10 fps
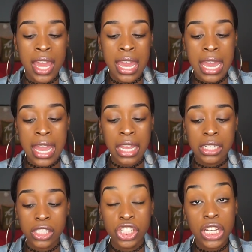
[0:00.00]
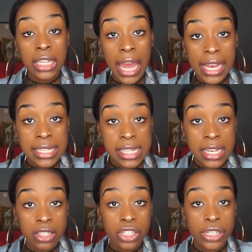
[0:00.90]
And she likes
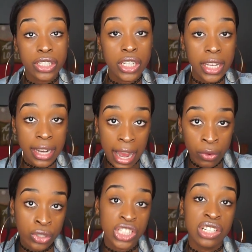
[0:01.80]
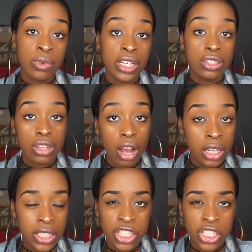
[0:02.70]
it. She took it out and she reinstalled it.